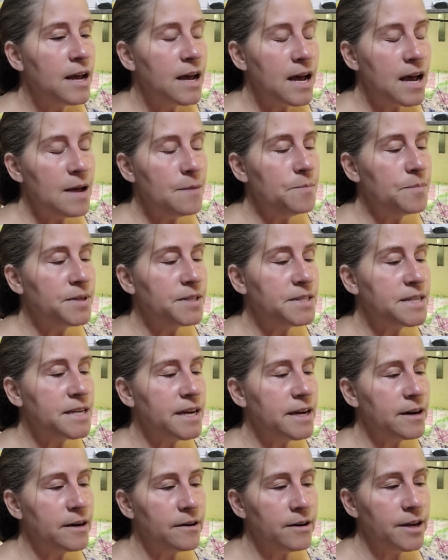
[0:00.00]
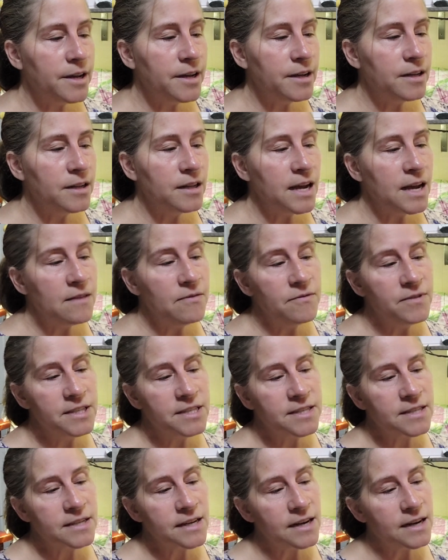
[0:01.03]
and Pateriel and
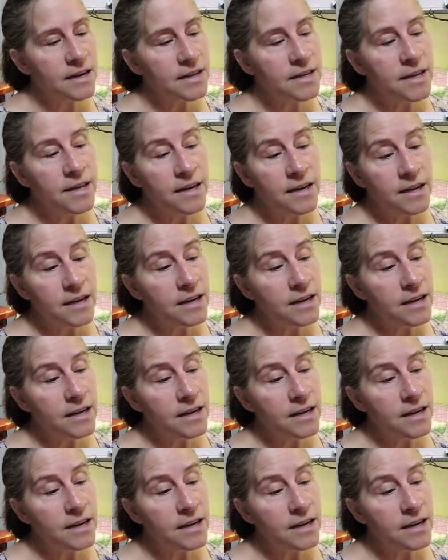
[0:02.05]
Vistakia